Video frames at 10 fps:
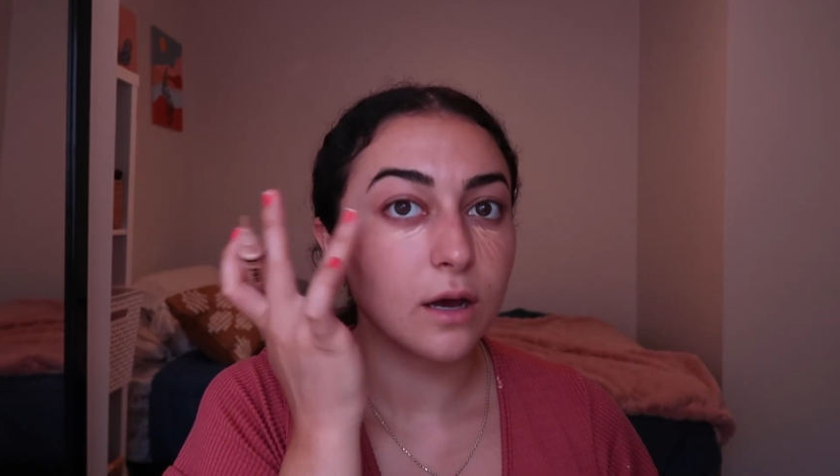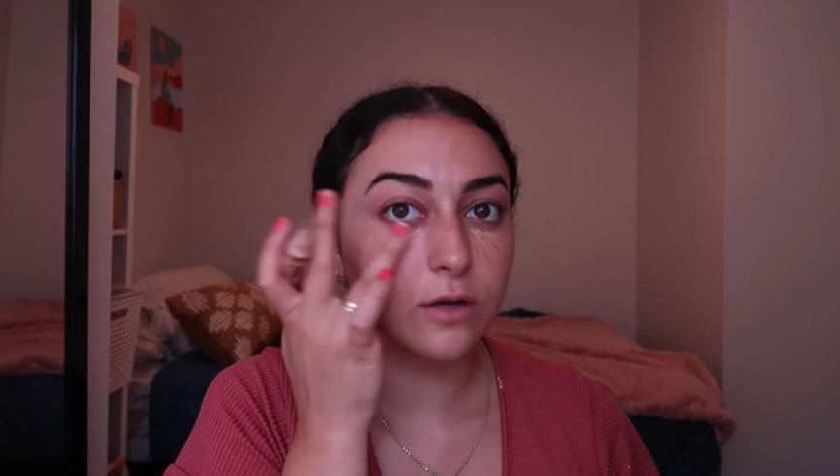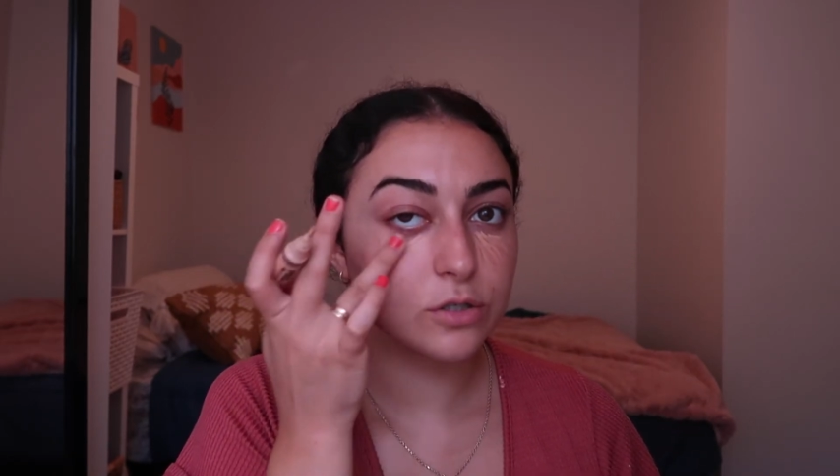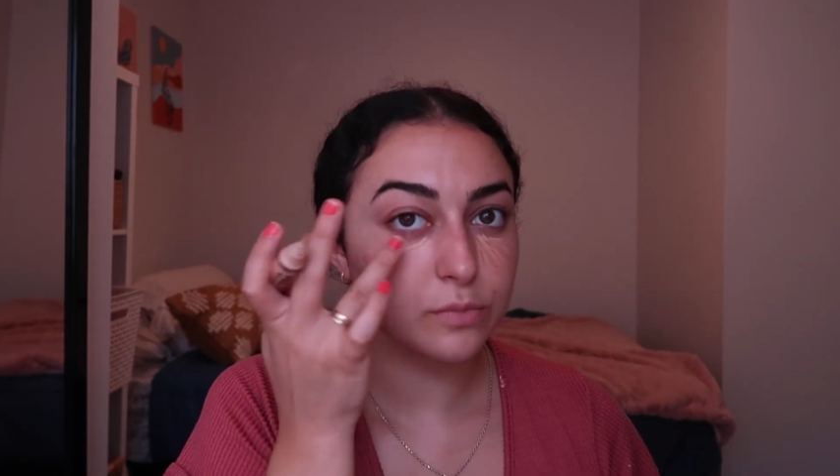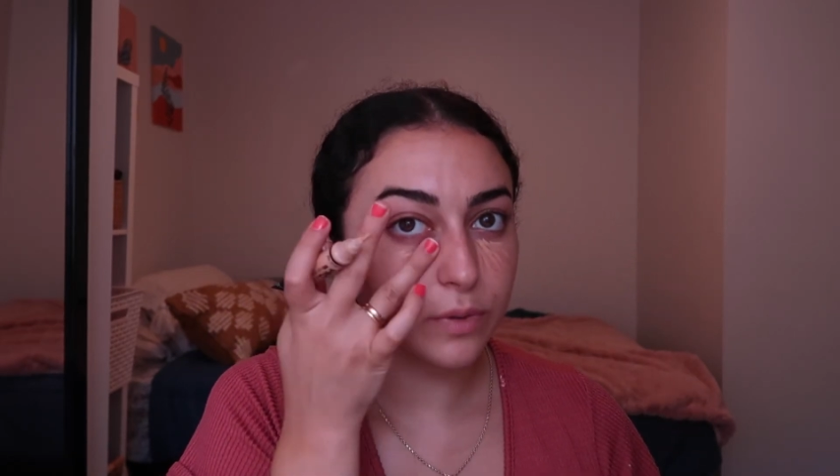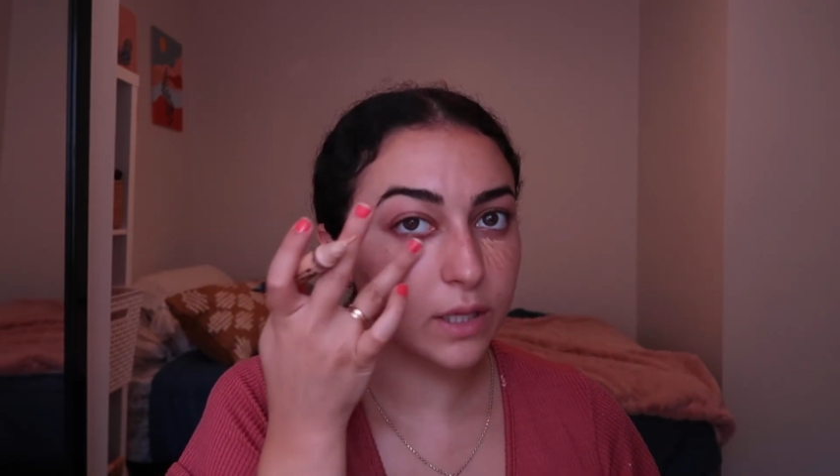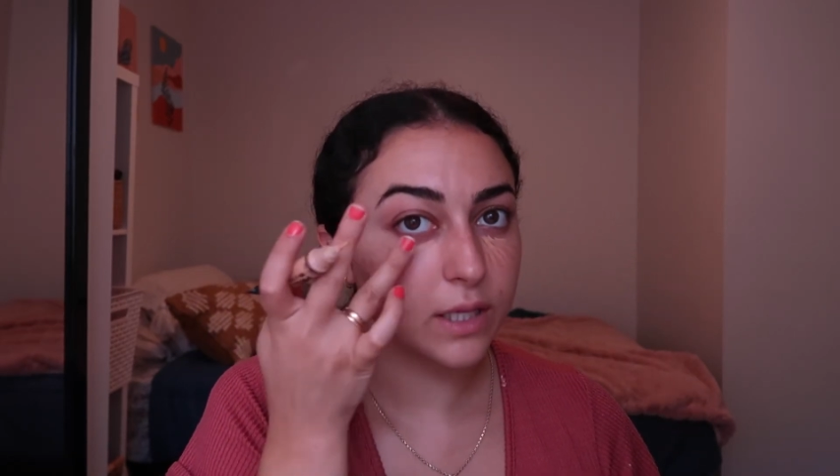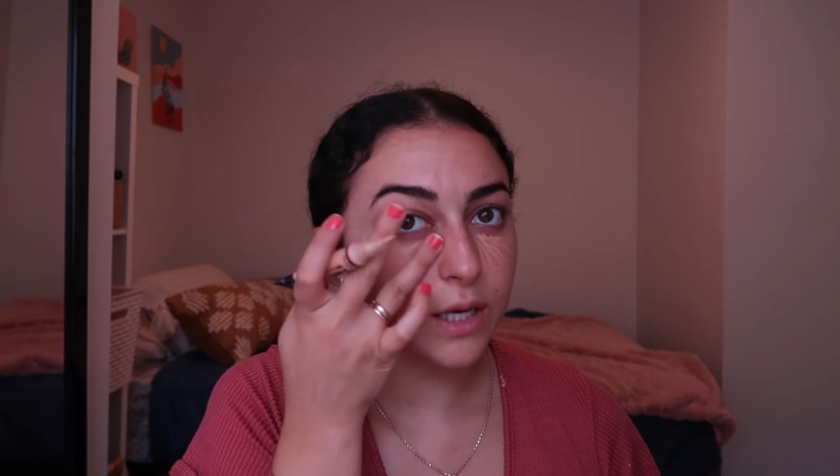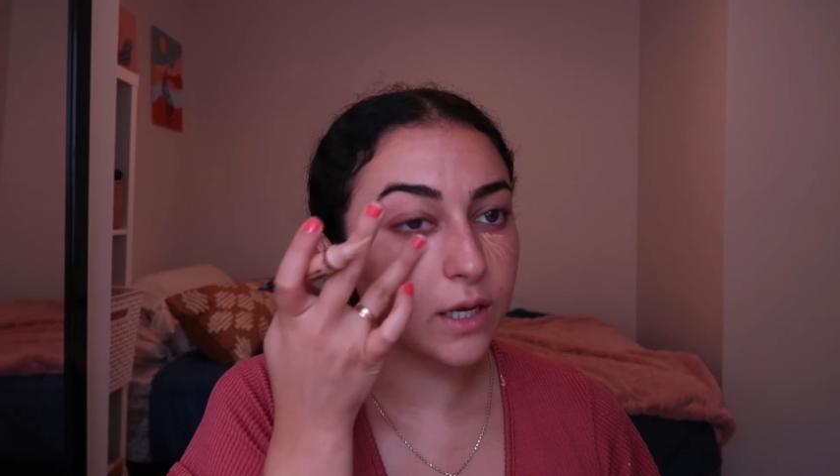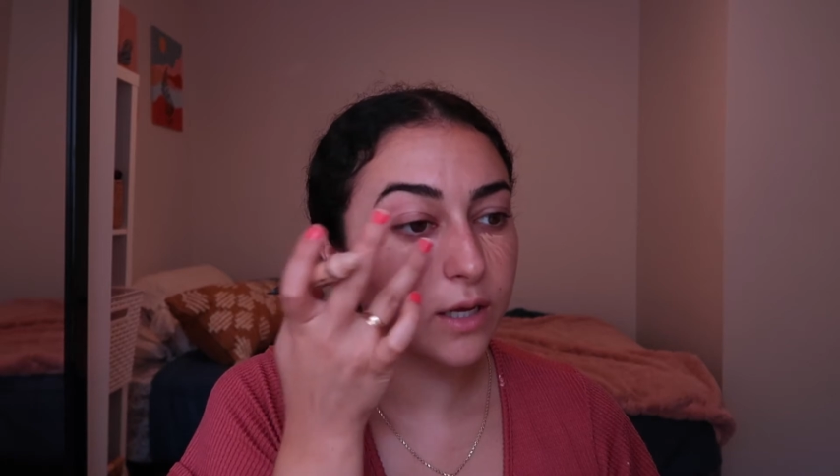I'll just blend
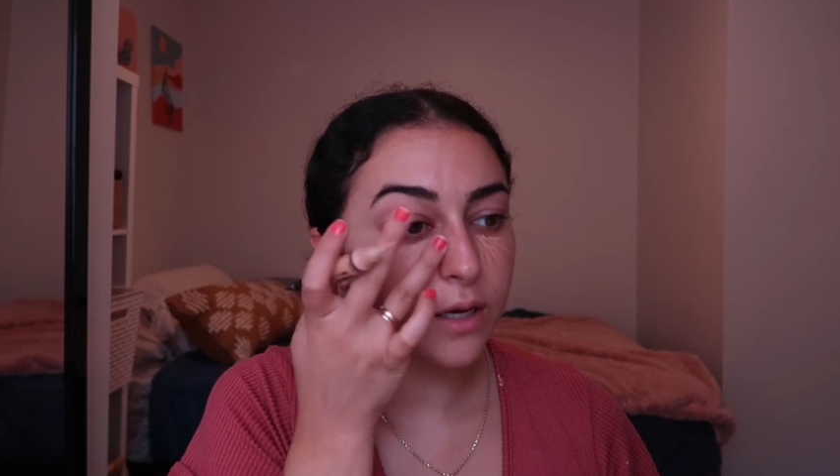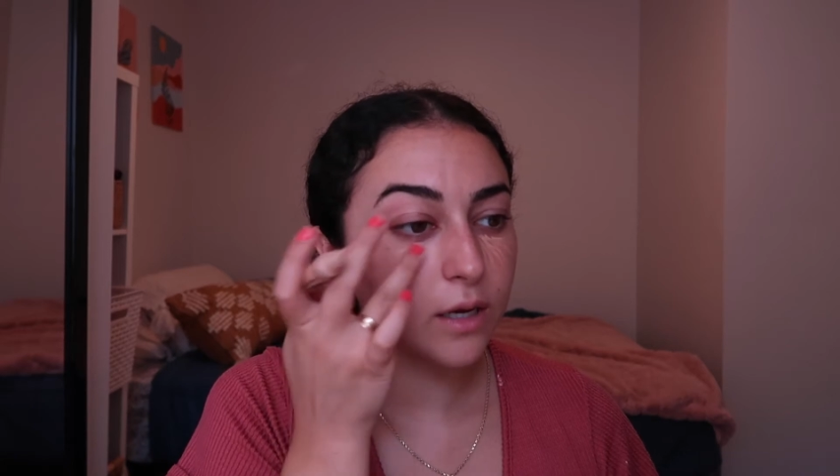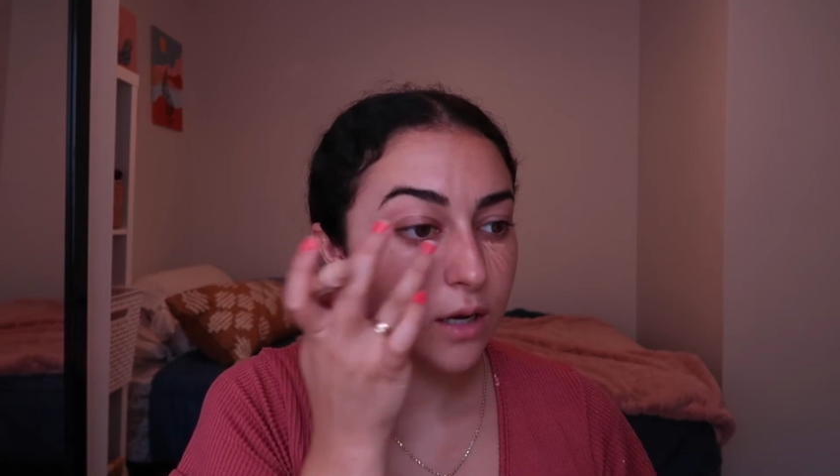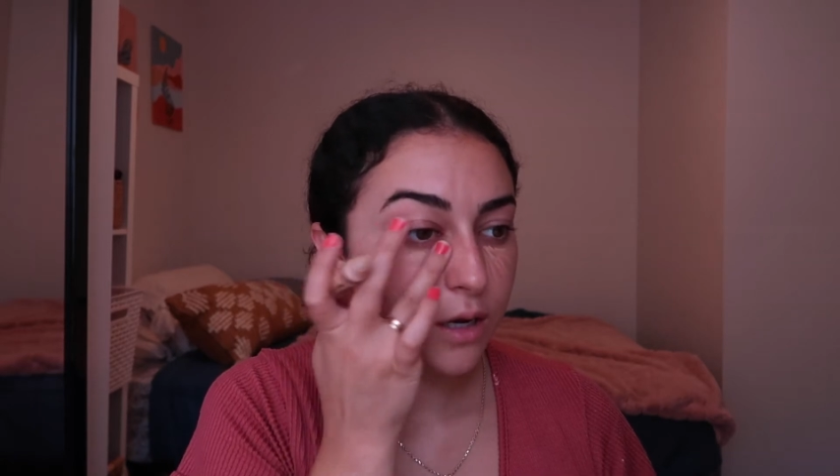that in